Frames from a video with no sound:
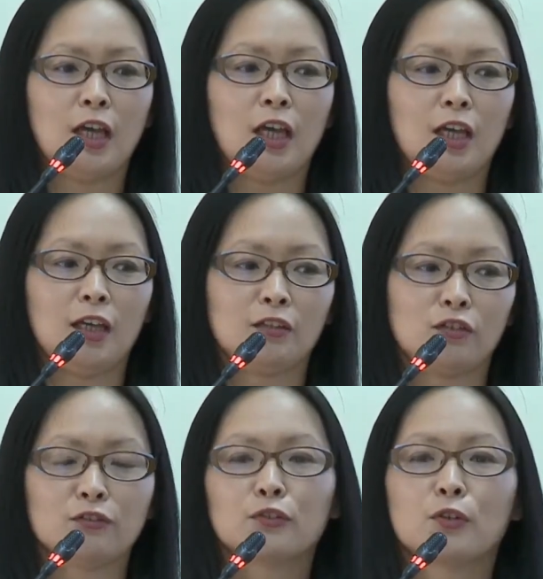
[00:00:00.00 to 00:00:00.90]

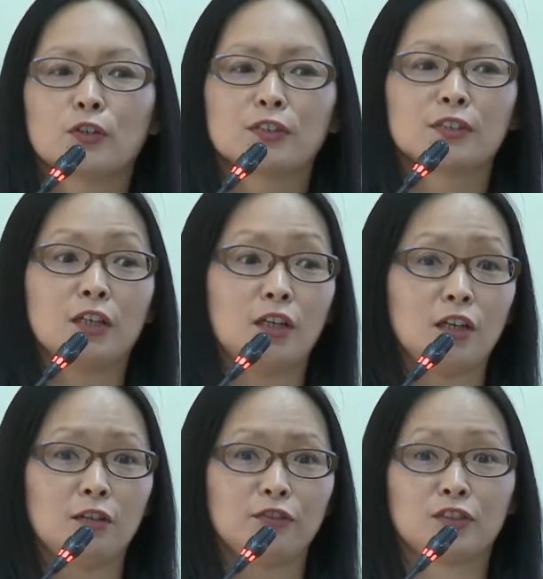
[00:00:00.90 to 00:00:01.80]
And of course,
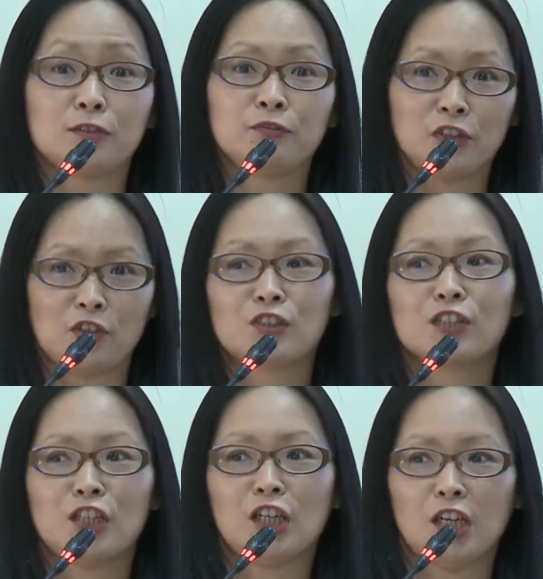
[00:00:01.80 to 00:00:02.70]

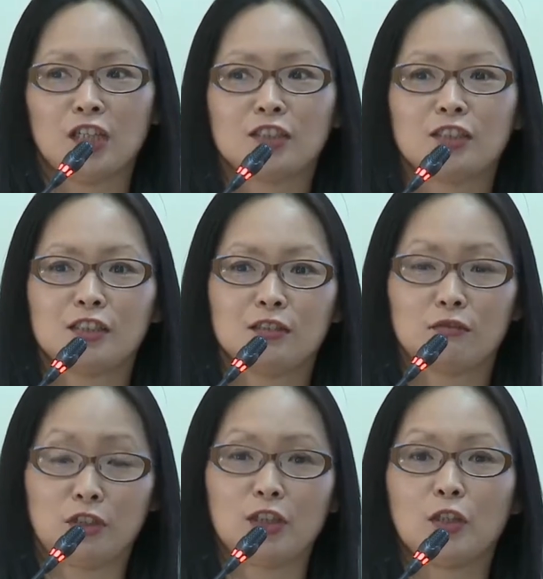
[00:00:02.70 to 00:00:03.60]
Vygotsky is
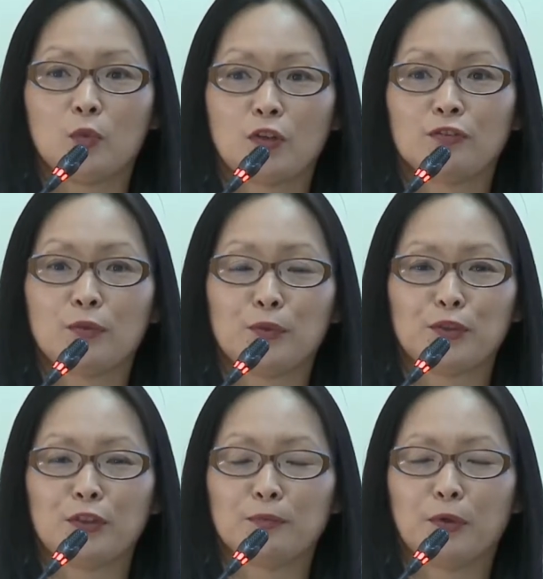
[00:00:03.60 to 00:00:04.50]
really one of the
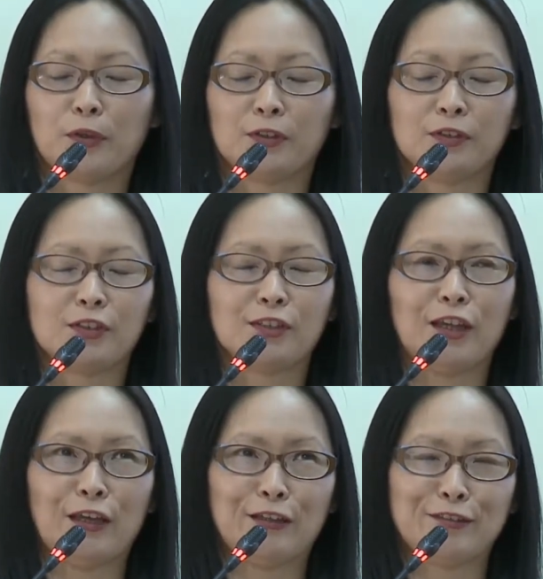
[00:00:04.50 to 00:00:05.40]
most important
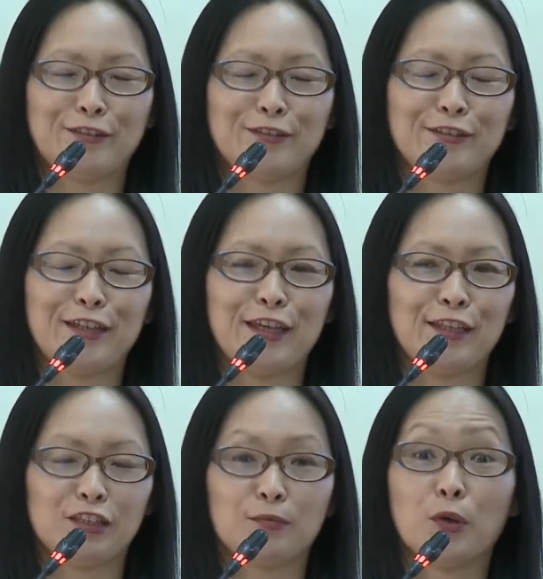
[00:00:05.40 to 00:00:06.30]
and
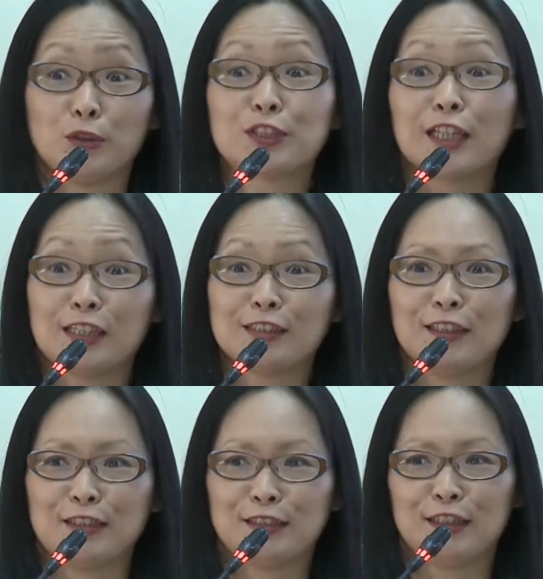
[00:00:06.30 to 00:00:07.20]
most
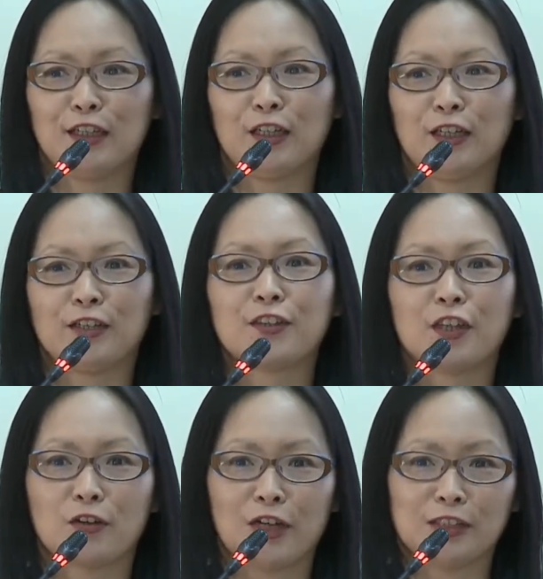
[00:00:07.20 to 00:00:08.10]
cited
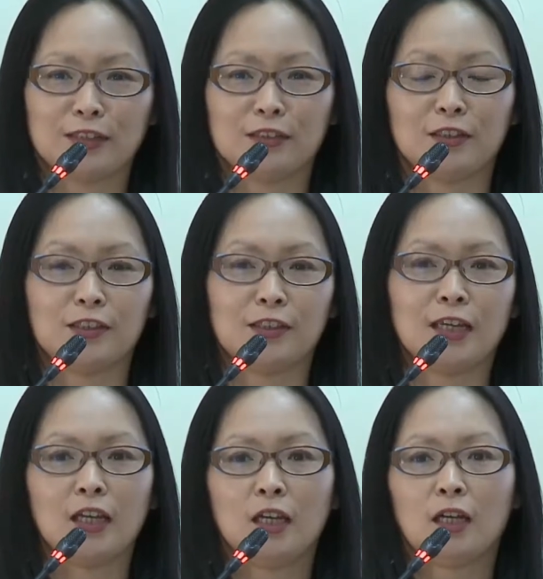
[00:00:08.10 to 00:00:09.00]
theorists
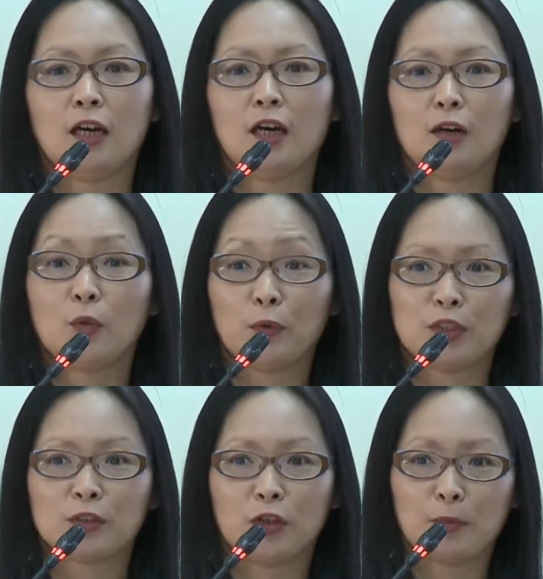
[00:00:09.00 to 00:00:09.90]
when
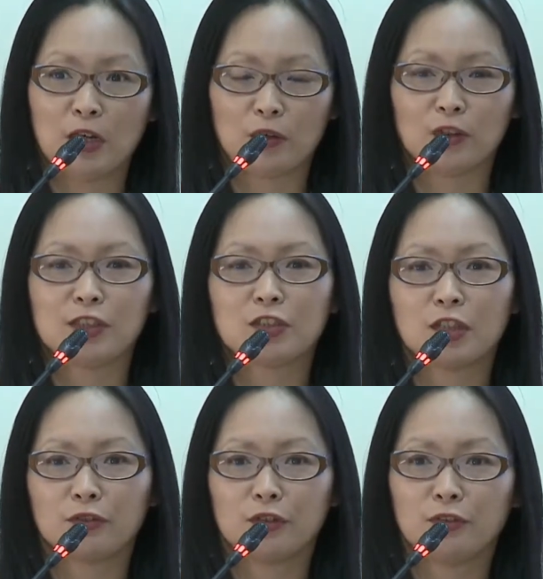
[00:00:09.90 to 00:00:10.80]
we talk about early
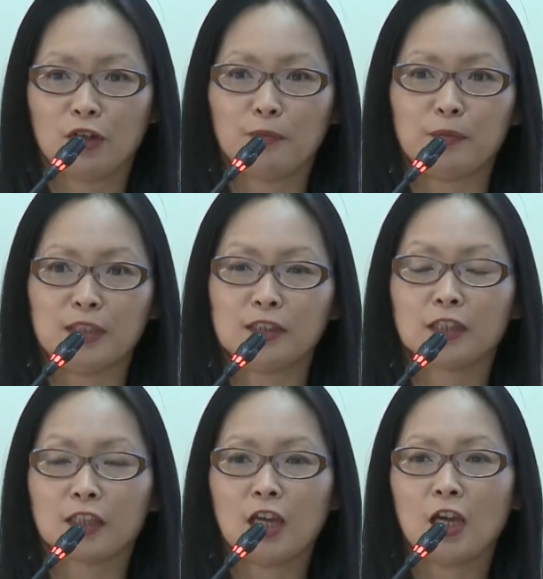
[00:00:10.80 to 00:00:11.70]
childhood development
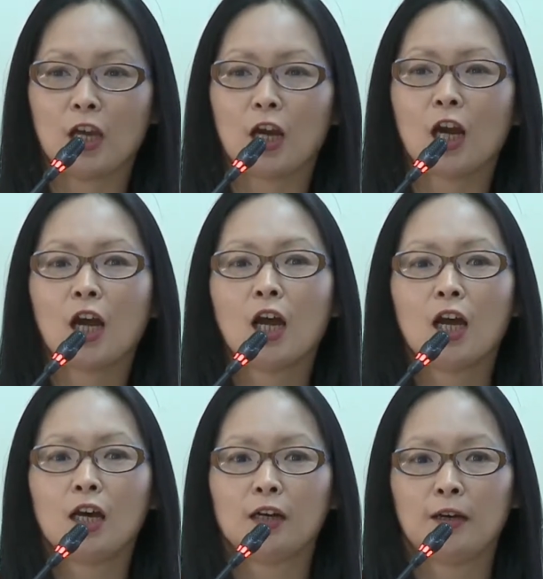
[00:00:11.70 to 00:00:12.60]
and care.
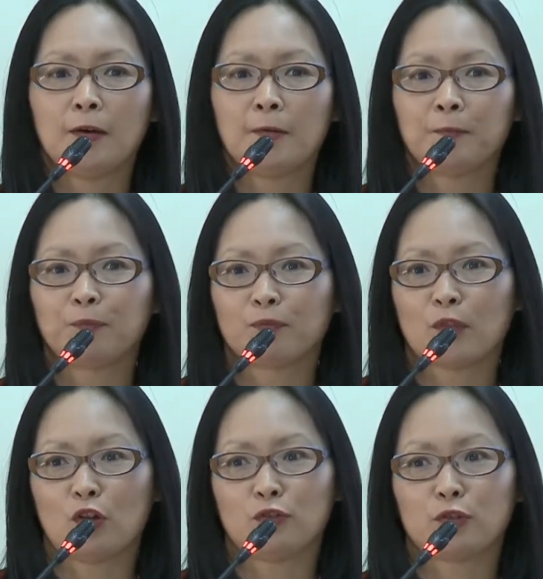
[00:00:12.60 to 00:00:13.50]

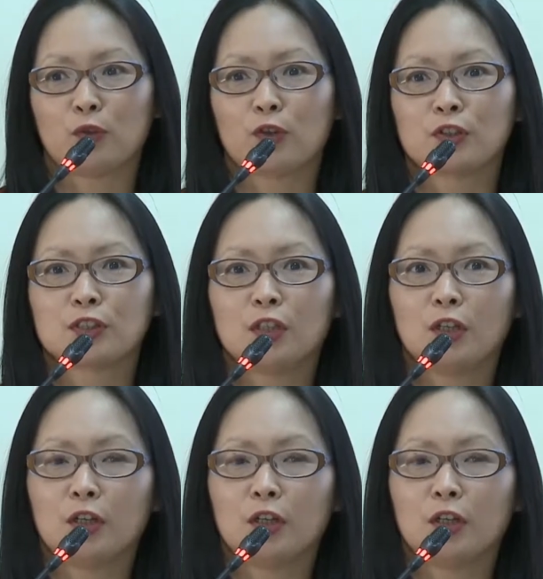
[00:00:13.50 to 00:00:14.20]
Of course,